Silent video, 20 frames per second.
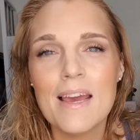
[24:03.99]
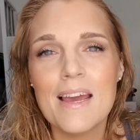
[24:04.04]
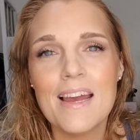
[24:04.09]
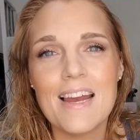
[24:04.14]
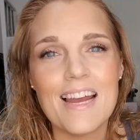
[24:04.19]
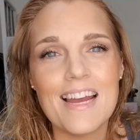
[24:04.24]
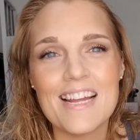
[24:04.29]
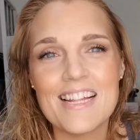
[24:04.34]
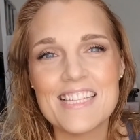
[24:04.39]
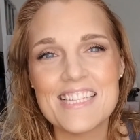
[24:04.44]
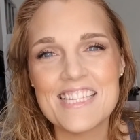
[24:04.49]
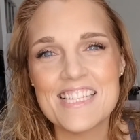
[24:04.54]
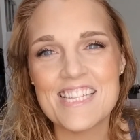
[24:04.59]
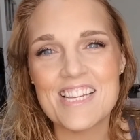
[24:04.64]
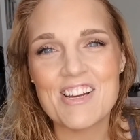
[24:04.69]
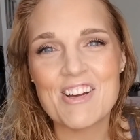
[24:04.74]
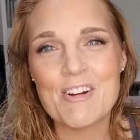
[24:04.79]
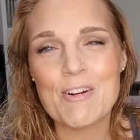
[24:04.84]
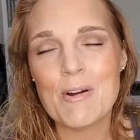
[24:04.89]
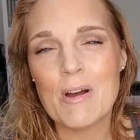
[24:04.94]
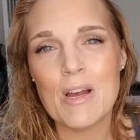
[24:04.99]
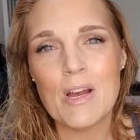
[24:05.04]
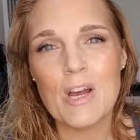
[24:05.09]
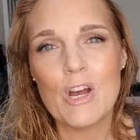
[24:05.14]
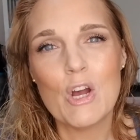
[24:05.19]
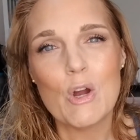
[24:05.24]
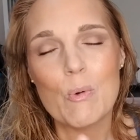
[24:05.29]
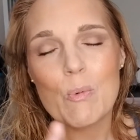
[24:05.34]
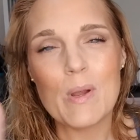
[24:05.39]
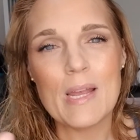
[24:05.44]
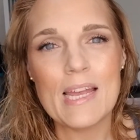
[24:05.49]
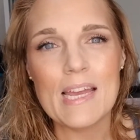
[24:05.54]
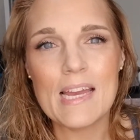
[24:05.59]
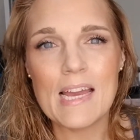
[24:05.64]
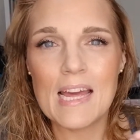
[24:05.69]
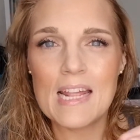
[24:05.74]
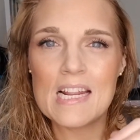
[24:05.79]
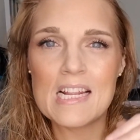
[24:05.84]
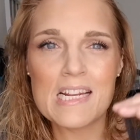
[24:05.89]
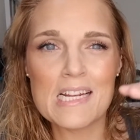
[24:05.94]
And so we kind
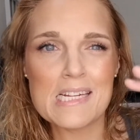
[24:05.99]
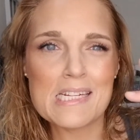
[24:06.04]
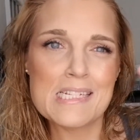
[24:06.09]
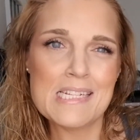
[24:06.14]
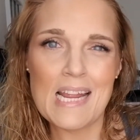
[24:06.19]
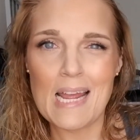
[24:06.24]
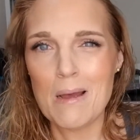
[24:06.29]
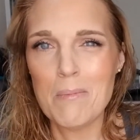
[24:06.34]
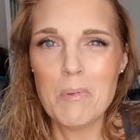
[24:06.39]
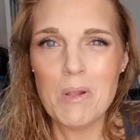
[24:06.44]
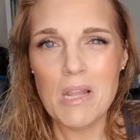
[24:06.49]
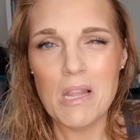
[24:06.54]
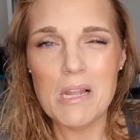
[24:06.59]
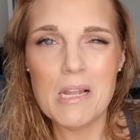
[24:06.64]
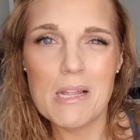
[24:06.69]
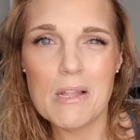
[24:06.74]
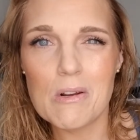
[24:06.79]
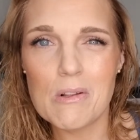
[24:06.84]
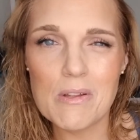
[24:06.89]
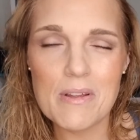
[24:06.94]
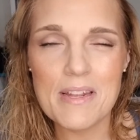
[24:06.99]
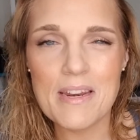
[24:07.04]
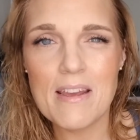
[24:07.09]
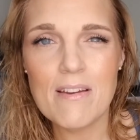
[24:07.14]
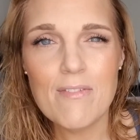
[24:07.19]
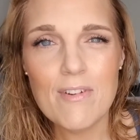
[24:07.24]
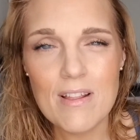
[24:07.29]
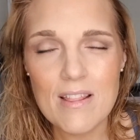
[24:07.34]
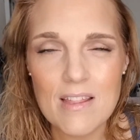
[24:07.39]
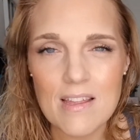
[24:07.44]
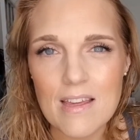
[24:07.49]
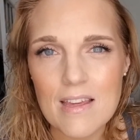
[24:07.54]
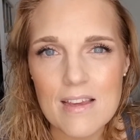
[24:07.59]
of dabble a little in everything,